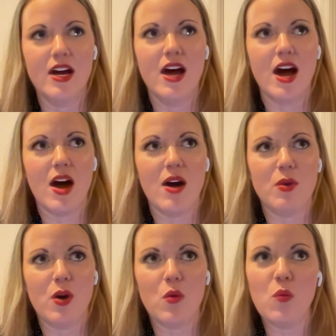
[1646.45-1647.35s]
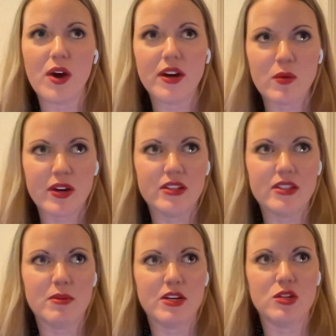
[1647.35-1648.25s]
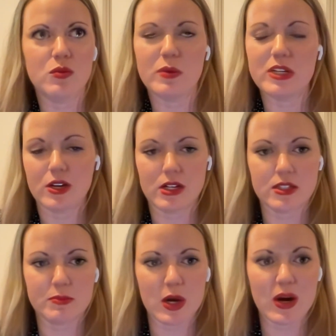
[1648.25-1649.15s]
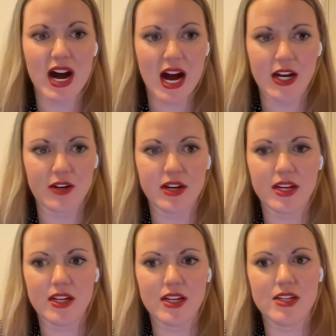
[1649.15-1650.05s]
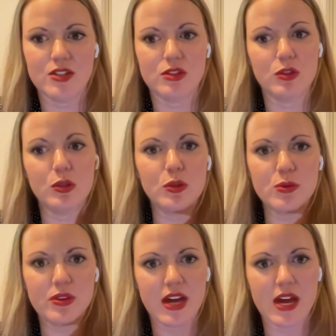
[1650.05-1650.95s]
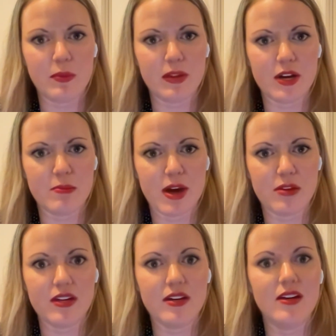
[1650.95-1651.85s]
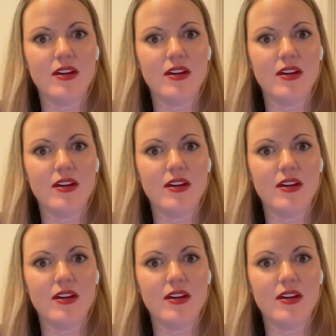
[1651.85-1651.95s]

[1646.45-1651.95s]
Perfect. Um, one I wanted to mention when we talked about hiring is Who, the A Player Method.